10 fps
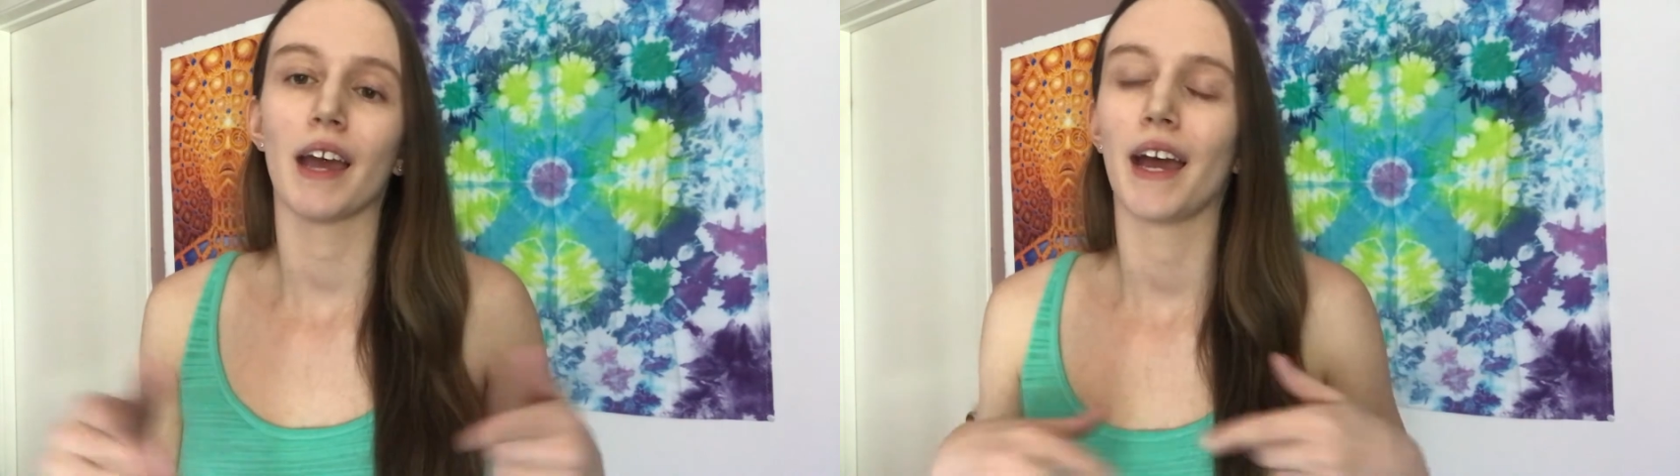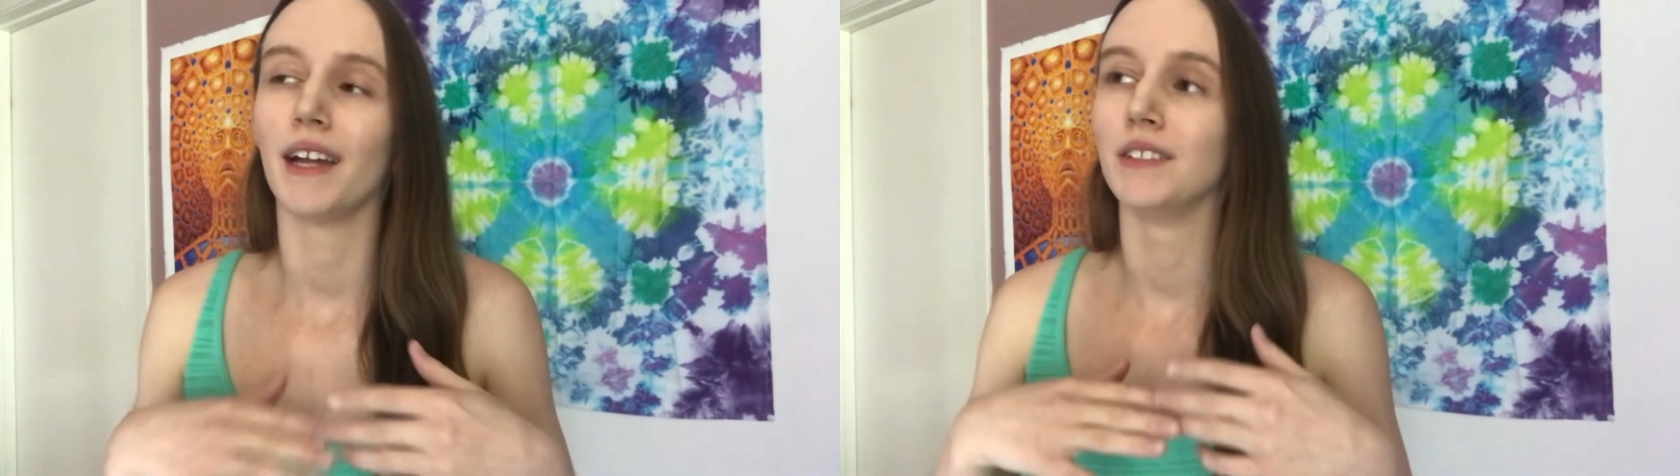
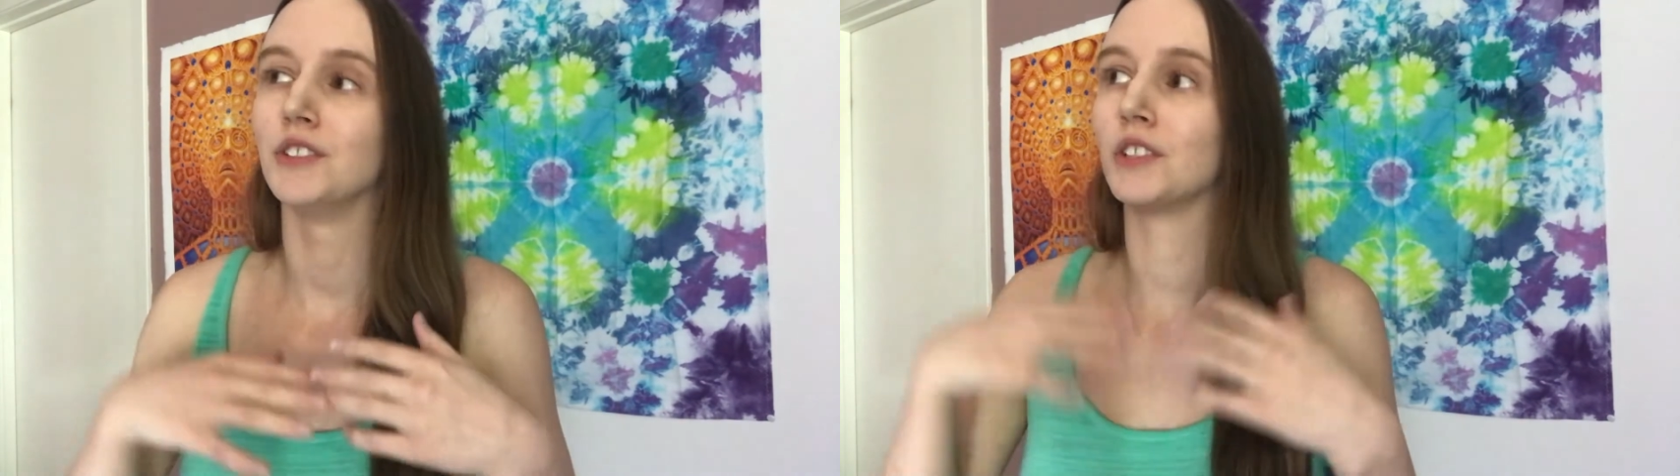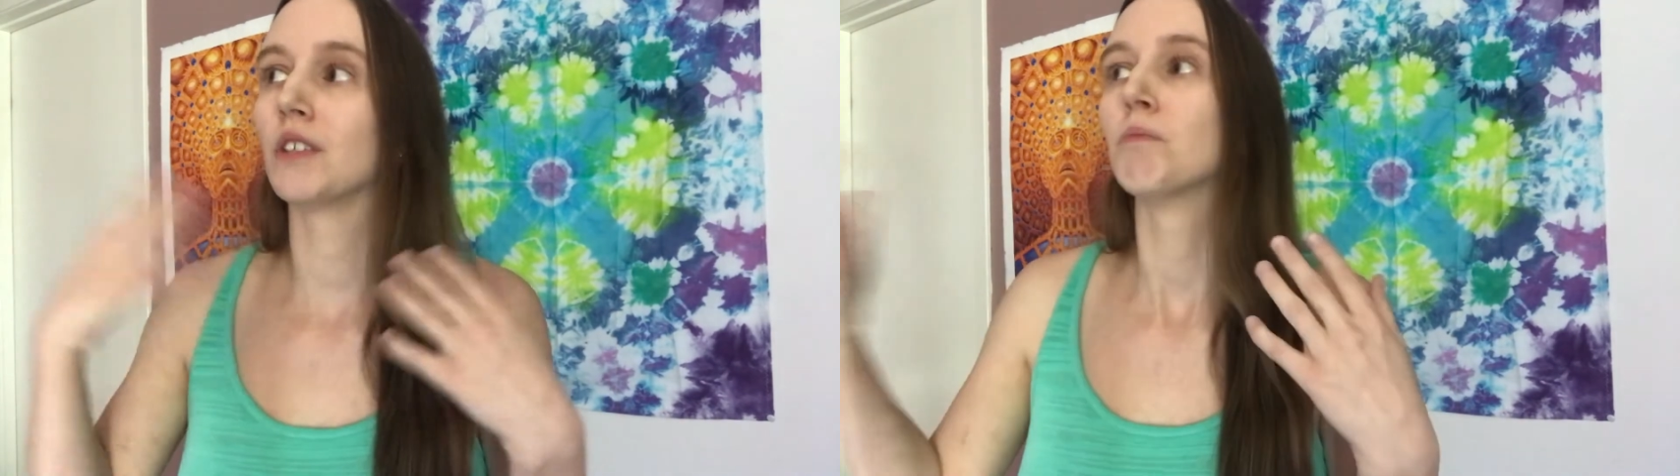
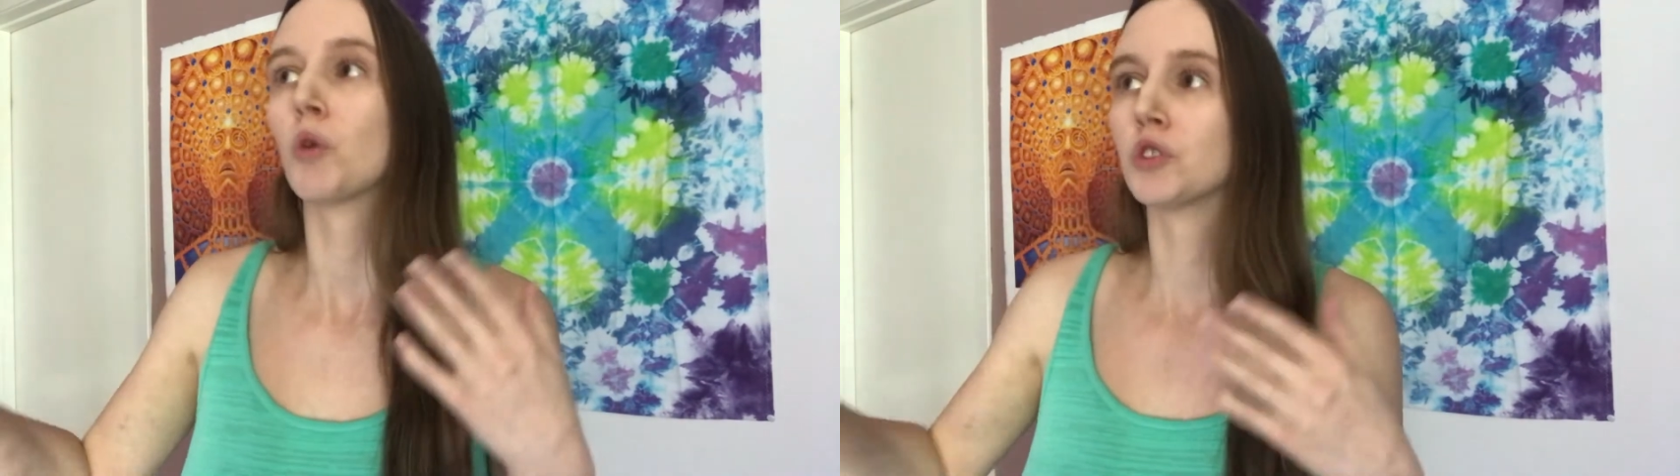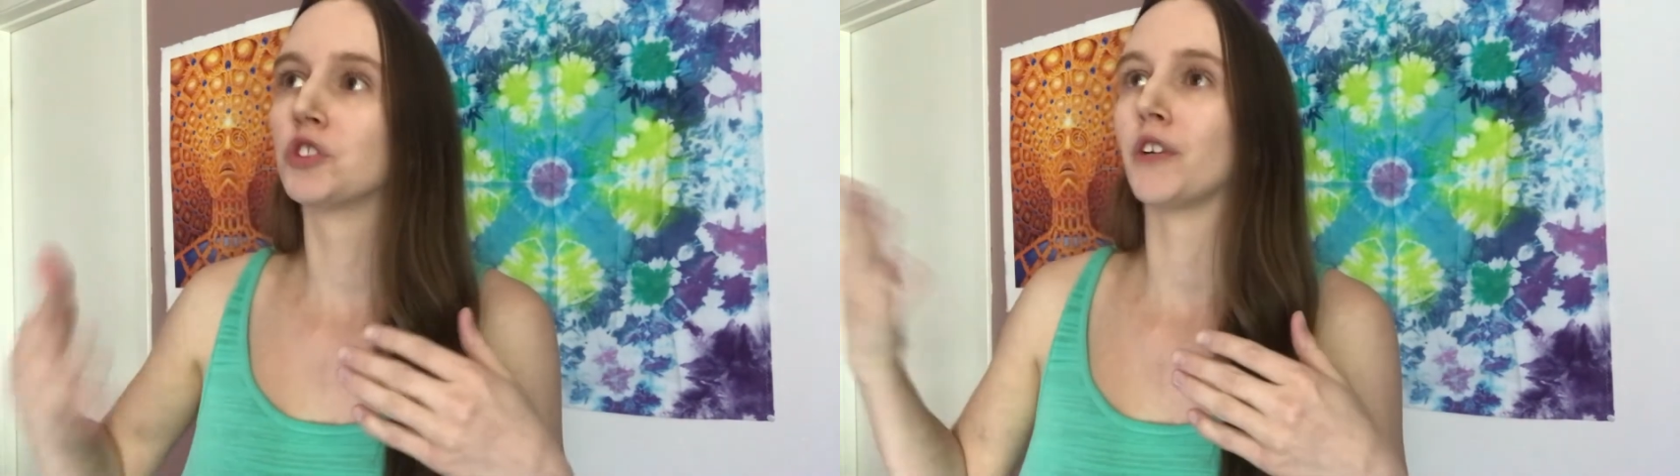and
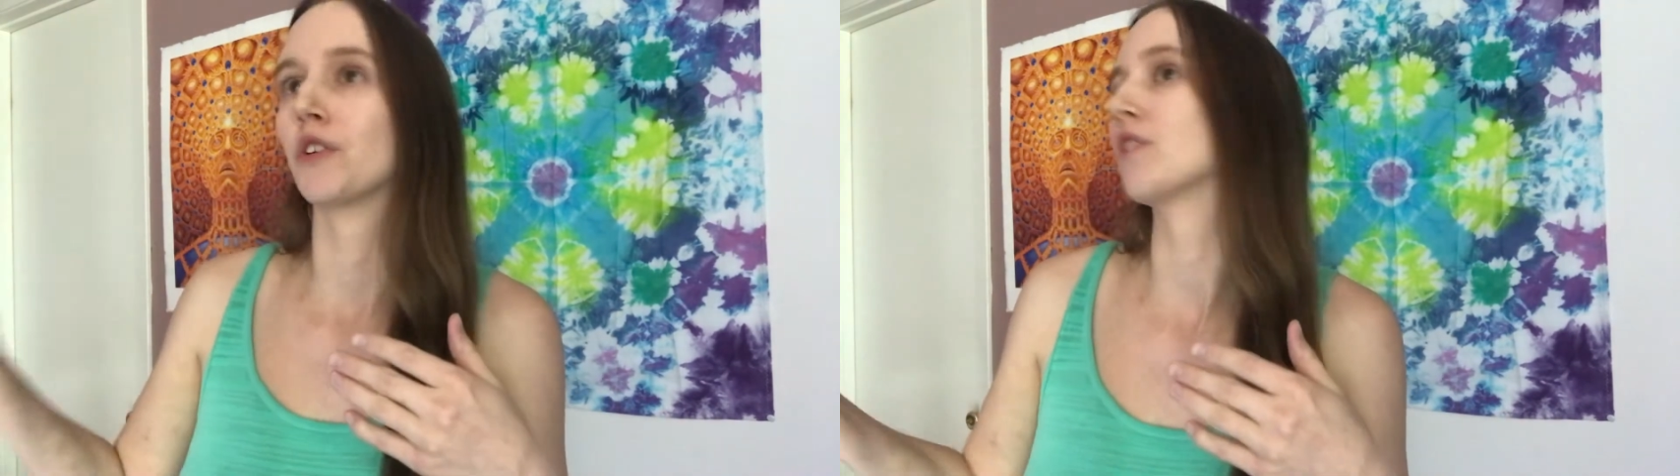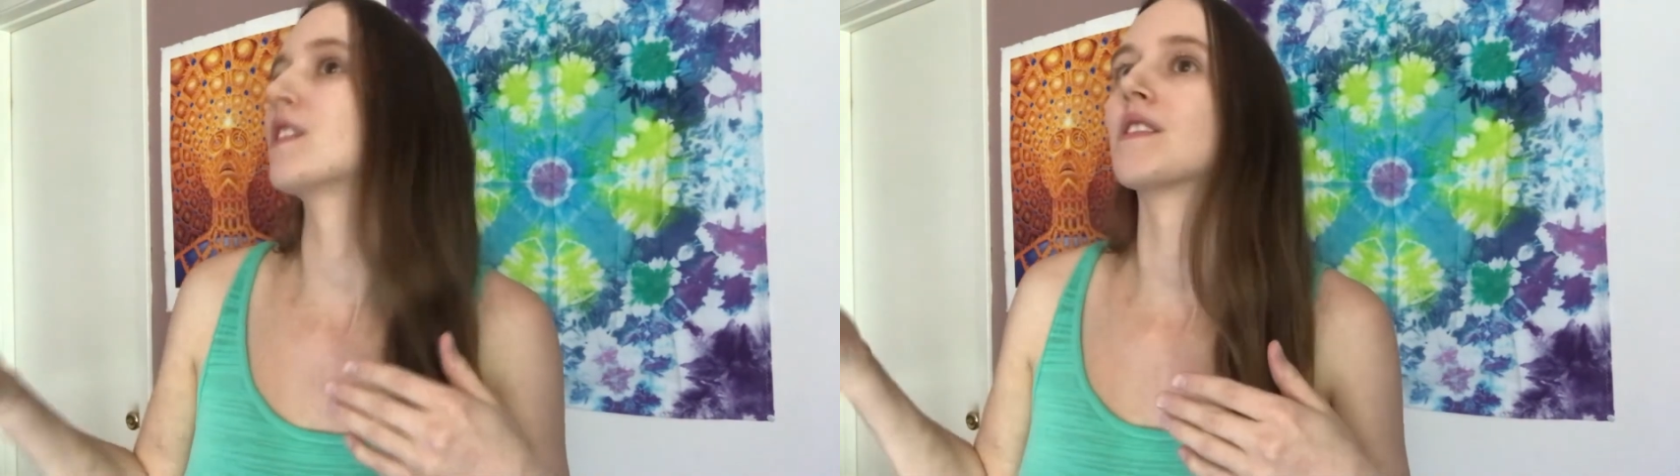more
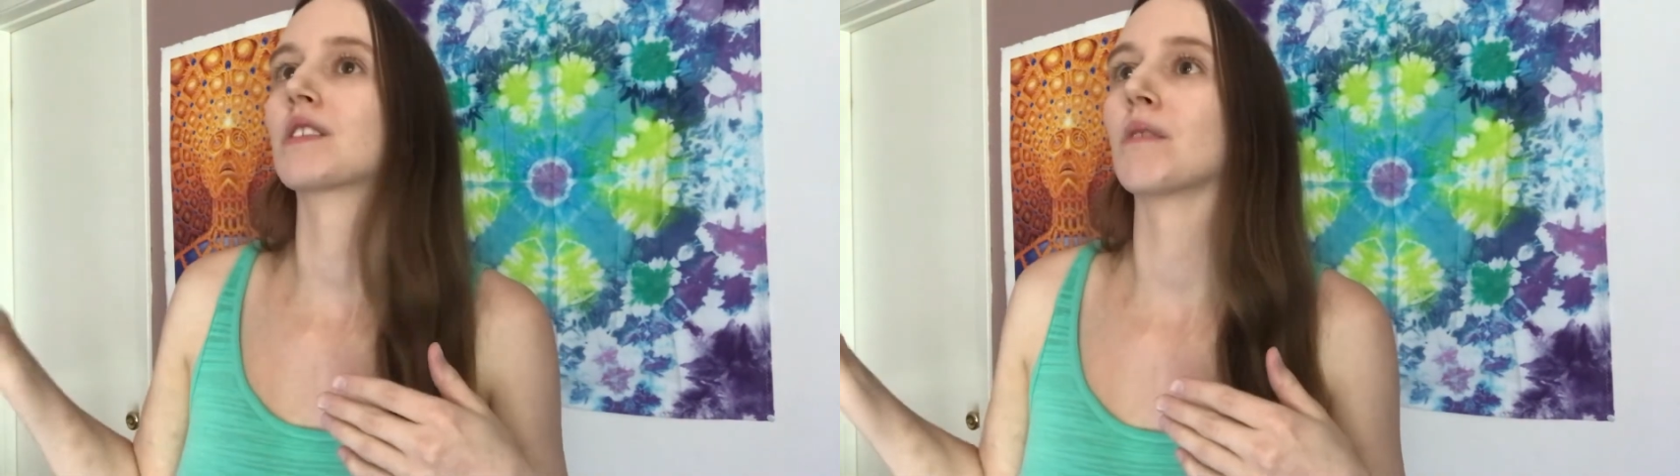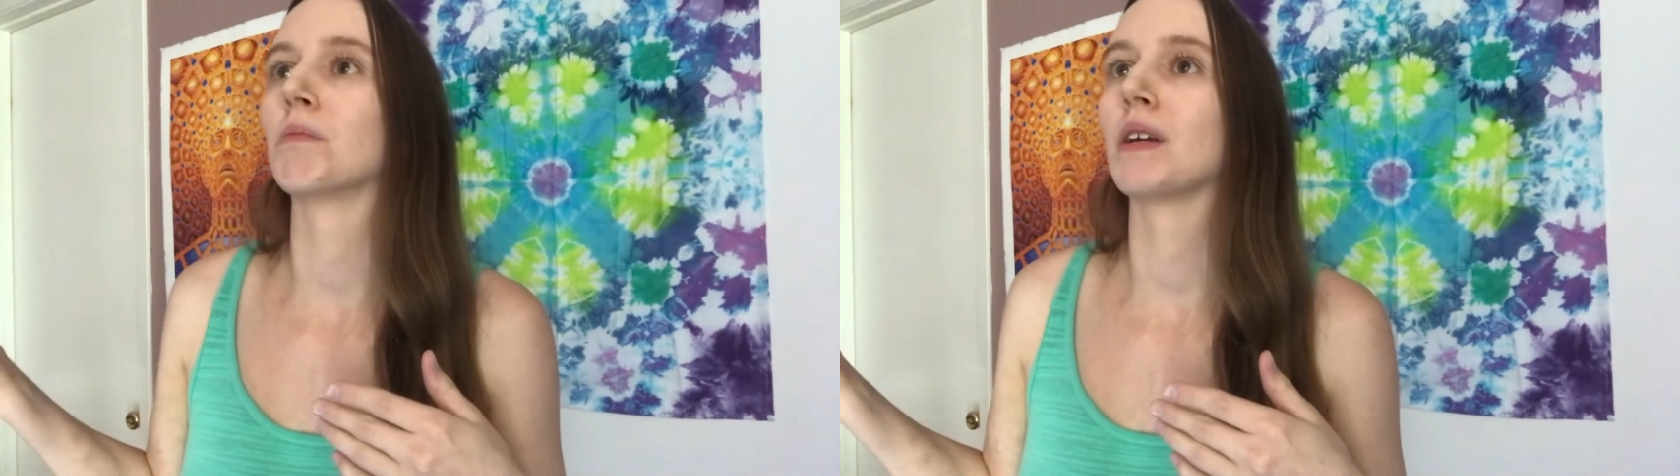generally this
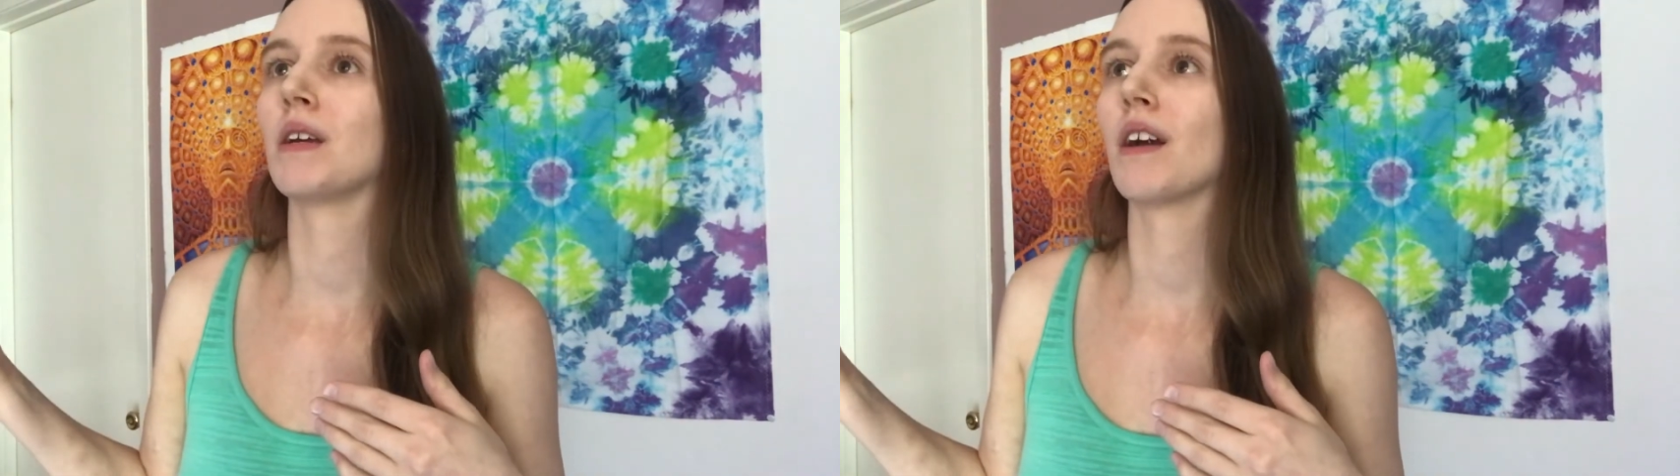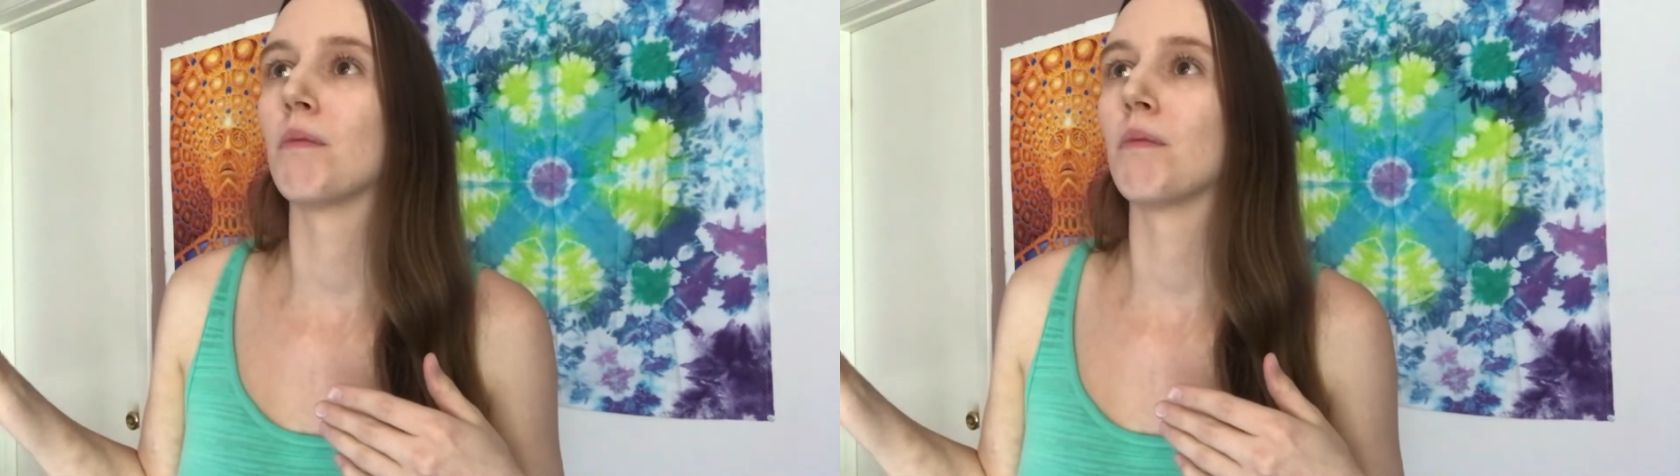can be